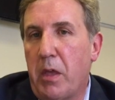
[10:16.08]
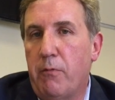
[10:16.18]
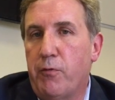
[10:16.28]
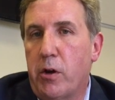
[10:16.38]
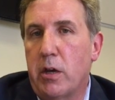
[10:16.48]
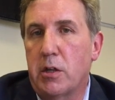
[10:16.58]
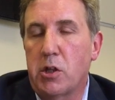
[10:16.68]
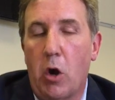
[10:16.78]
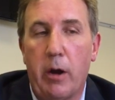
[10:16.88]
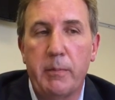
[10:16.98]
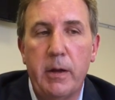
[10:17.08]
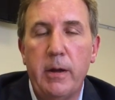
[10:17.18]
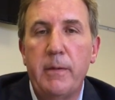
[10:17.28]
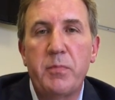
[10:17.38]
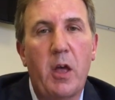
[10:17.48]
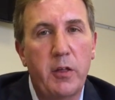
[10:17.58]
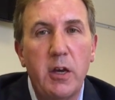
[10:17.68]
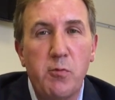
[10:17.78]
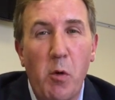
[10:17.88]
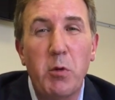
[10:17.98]
in 3 years' time. I
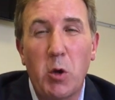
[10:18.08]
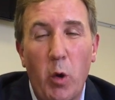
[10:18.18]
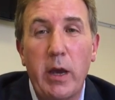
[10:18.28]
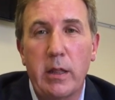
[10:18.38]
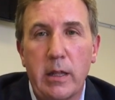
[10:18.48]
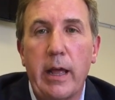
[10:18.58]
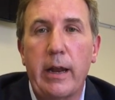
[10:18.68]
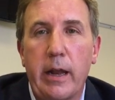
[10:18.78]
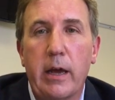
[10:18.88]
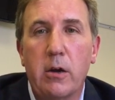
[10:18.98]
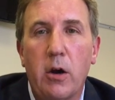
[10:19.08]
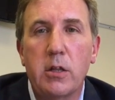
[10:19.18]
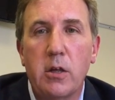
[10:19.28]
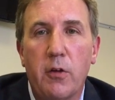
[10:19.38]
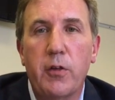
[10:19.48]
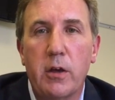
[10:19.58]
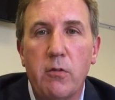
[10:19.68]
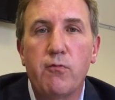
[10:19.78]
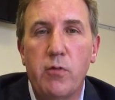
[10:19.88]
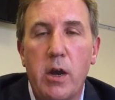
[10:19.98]
think it's probably quicker than that now, guys. I think
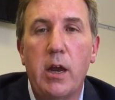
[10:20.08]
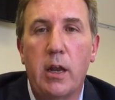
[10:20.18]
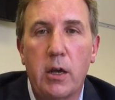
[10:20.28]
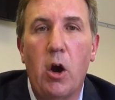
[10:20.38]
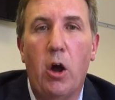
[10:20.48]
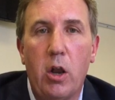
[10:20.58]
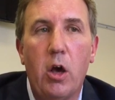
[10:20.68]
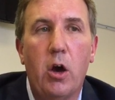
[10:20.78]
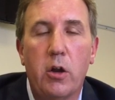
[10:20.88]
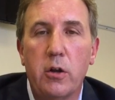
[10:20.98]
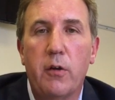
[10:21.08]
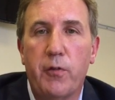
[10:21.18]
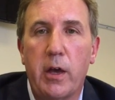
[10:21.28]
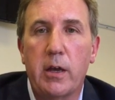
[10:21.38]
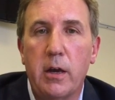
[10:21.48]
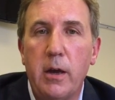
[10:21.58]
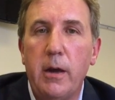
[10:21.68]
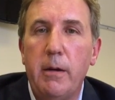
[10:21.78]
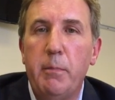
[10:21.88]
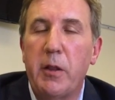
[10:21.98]
you've really got to learn.
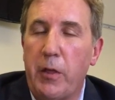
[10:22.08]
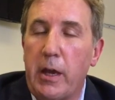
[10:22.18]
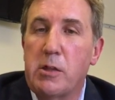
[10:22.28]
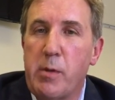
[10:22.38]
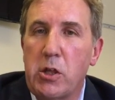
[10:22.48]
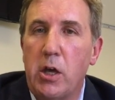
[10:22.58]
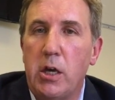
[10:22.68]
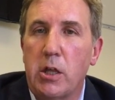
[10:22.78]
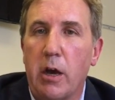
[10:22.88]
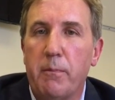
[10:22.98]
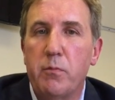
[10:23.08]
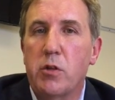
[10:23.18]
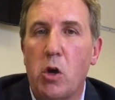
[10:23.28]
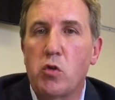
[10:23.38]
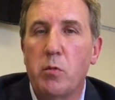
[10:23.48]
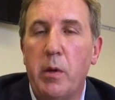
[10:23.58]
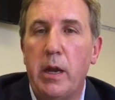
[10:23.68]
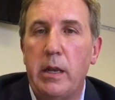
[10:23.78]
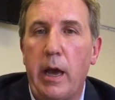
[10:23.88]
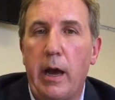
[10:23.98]
But I think it's much easier. Social
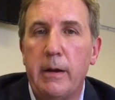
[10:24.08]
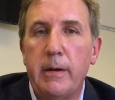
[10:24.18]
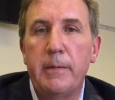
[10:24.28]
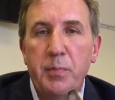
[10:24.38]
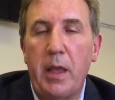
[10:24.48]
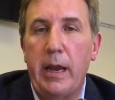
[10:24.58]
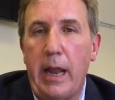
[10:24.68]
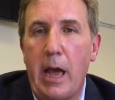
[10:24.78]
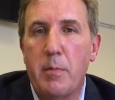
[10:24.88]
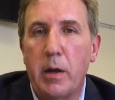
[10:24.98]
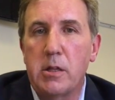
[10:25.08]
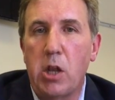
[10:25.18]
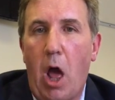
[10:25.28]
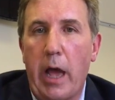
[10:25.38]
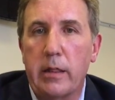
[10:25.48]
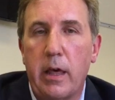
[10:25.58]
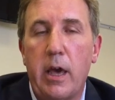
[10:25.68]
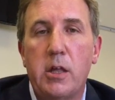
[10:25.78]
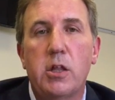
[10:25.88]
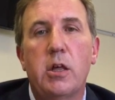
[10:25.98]
media, enablers like
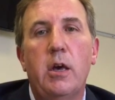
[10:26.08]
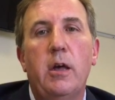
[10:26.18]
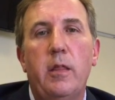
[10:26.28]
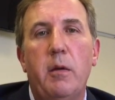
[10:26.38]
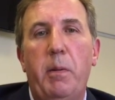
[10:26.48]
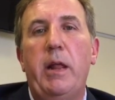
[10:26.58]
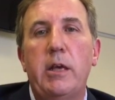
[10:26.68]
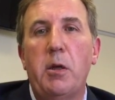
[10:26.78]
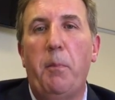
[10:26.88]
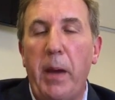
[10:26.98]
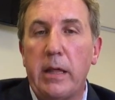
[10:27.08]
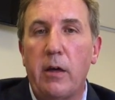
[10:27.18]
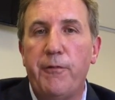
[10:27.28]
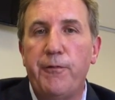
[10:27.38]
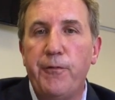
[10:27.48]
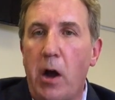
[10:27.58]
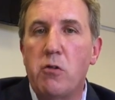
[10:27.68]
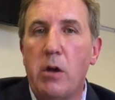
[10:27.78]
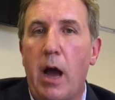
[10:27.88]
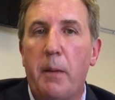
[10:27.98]
this, the ability to pick the
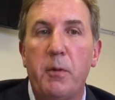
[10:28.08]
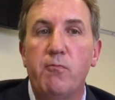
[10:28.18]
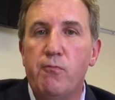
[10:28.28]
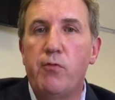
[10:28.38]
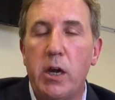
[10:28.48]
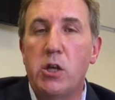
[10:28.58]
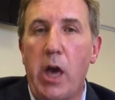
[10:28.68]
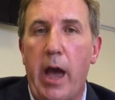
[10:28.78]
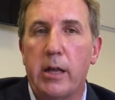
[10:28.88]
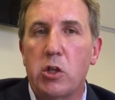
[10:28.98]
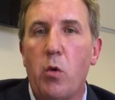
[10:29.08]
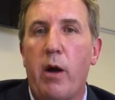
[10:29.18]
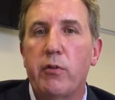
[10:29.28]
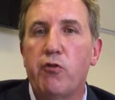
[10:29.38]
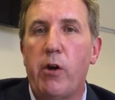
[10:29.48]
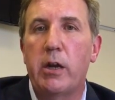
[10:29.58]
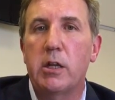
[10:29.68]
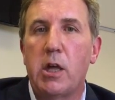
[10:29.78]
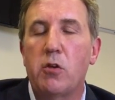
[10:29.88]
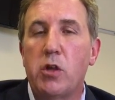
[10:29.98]
phone up and reach out to other trade
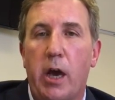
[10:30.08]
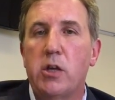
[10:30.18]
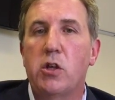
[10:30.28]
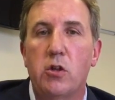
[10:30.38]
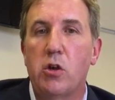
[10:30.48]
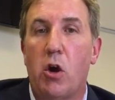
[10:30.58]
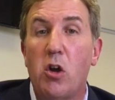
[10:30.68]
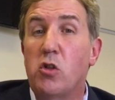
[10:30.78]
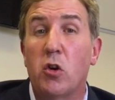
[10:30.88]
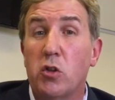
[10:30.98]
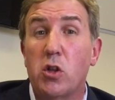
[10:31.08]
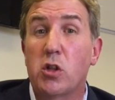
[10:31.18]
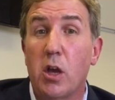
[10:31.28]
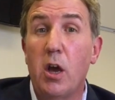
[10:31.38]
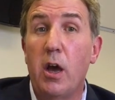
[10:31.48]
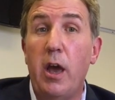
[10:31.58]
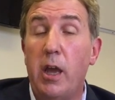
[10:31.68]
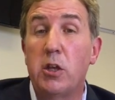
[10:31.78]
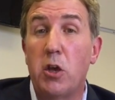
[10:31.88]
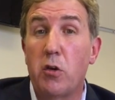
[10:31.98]
associations, not just
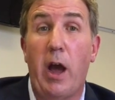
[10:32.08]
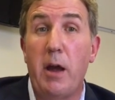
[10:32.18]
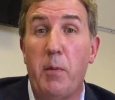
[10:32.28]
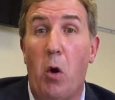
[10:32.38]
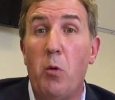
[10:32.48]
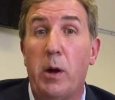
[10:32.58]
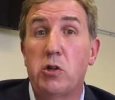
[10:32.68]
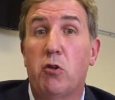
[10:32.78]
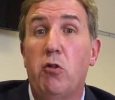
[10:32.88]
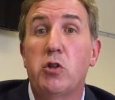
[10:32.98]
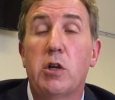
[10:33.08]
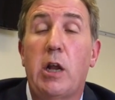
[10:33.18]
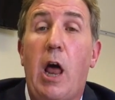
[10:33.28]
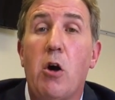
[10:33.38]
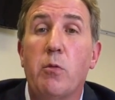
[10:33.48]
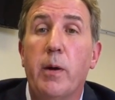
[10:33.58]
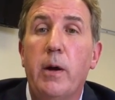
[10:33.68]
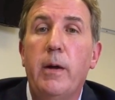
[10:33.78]
in the UK, but almost across the globe.